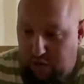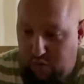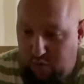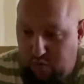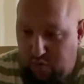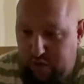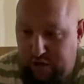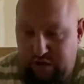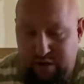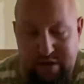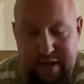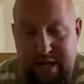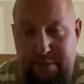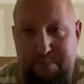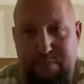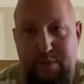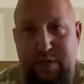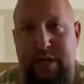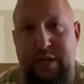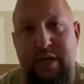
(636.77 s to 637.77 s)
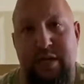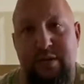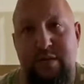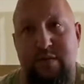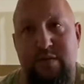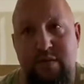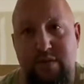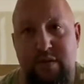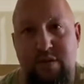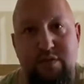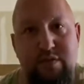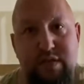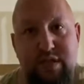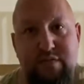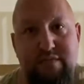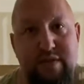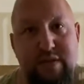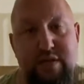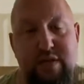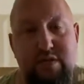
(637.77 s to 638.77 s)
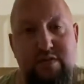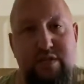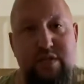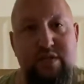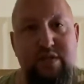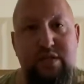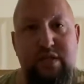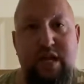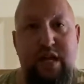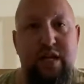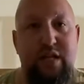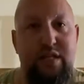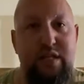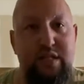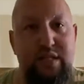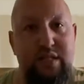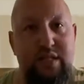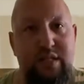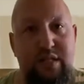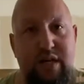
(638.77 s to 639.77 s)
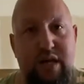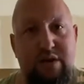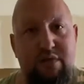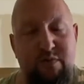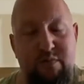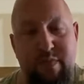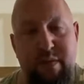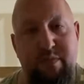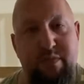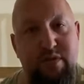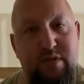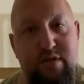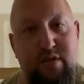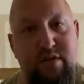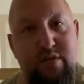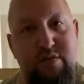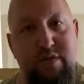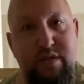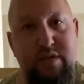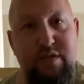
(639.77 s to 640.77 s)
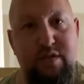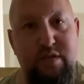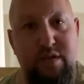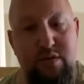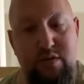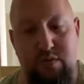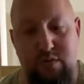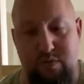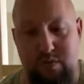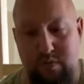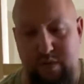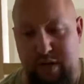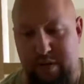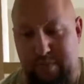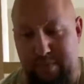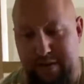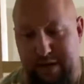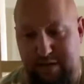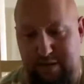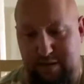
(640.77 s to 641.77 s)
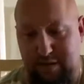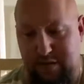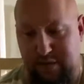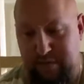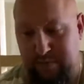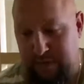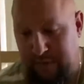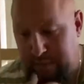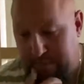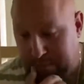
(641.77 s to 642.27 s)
We do not plan to do these videos. It's just kind of, I remember to do it. So when I'm about to do something,